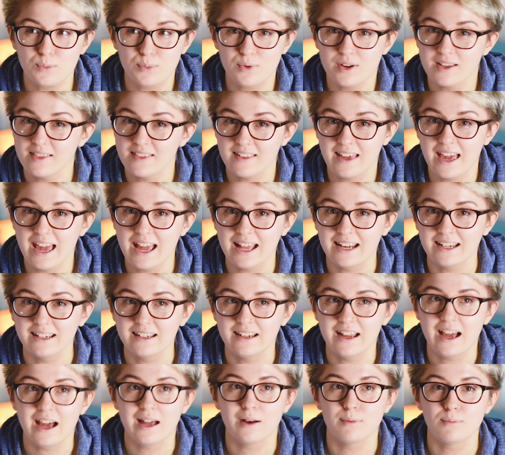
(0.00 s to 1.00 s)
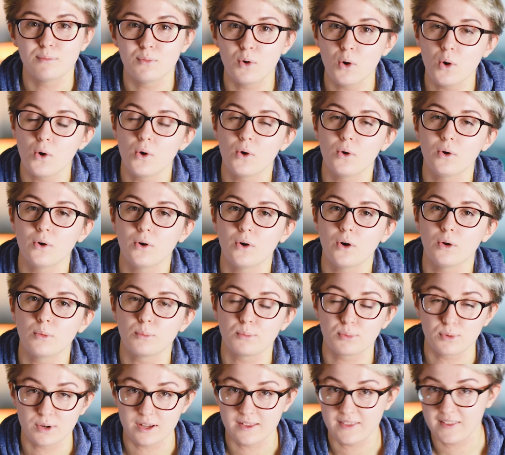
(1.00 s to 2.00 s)
breathing in and more
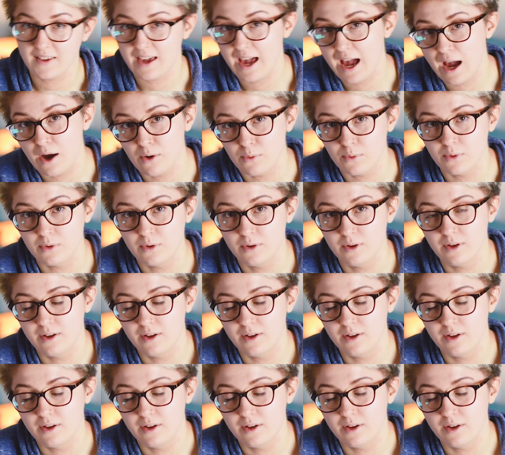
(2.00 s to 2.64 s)
on breathing out.